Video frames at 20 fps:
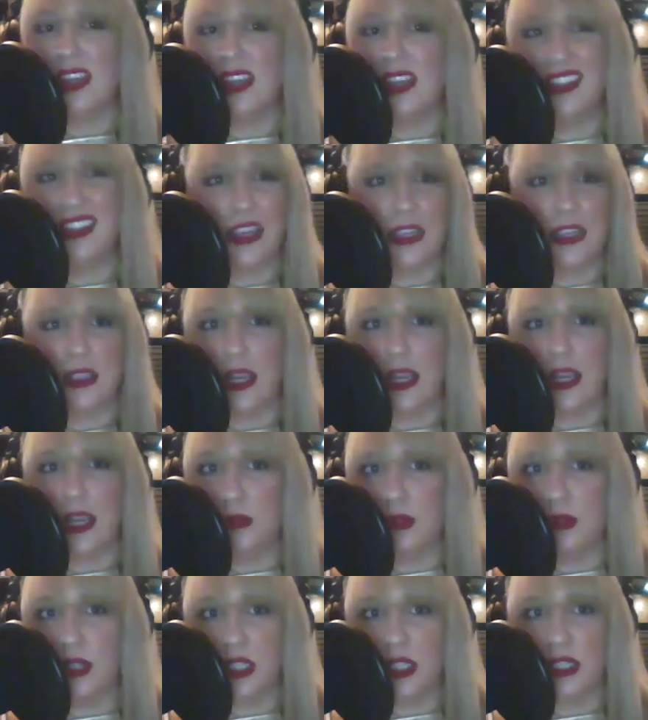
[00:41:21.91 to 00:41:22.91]
and like they
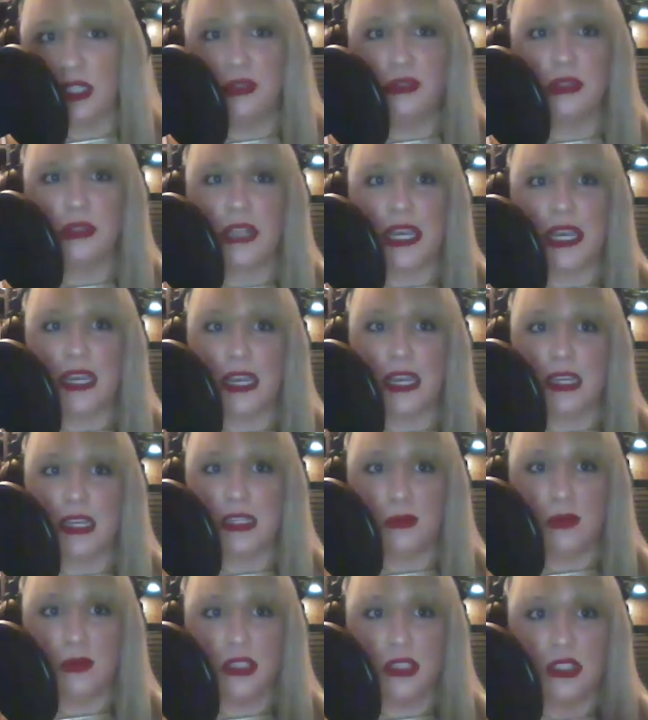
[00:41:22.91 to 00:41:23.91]
only do like a
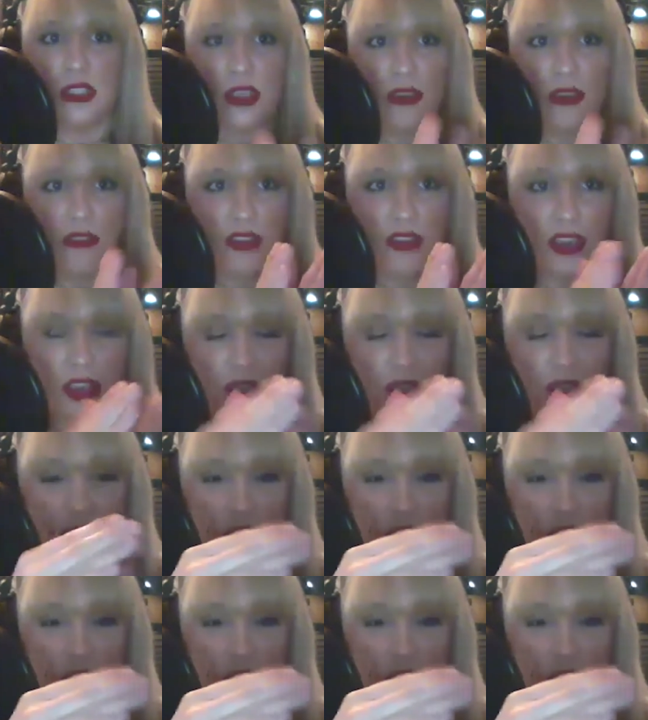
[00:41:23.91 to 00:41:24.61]
specific